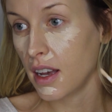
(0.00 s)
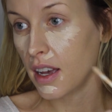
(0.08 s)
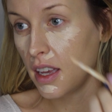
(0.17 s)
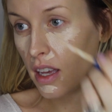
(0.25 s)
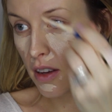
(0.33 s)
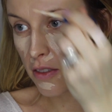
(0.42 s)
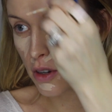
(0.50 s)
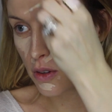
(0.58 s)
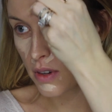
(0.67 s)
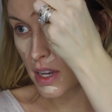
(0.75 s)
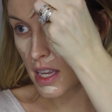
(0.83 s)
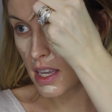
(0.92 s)
I have
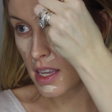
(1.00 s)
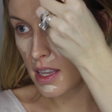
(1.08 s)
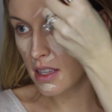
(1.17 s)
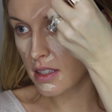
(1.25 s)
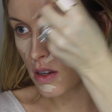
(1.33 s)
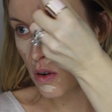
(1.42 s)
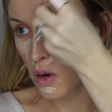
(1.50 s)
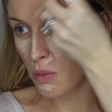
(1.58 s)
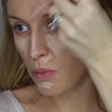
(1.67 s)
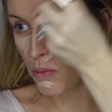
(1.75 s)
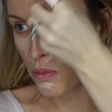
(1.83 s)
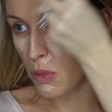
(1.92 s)
crazy
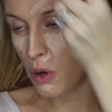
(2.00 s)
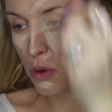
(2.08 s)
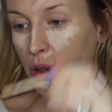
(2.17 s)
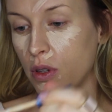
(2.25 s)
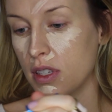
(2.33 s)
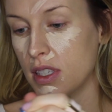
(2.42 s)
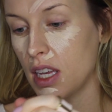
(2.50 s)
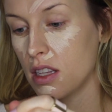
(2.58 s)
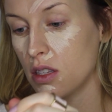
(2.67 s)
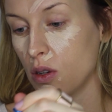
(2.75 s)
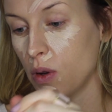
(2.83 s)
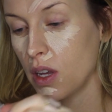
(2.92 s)
hormonal
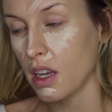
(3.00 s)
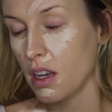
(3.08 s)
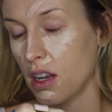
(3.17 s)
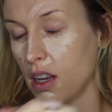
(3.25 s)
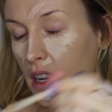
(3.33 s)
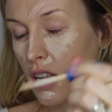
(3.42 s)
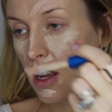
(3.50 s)
zits going on